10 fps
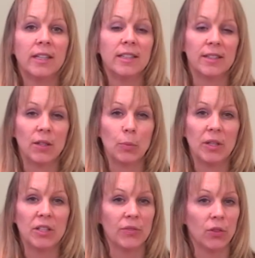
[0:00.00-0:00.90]
It's the
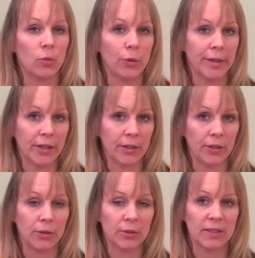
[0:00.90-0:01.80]
peaceful warrior
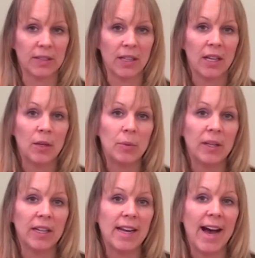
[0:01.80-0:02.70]
who is
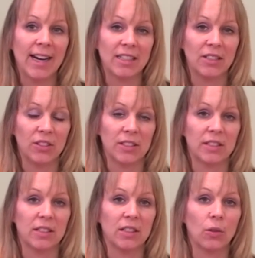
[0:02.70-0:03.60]
being an
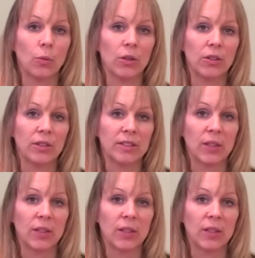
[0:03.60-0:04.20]
activist in the world.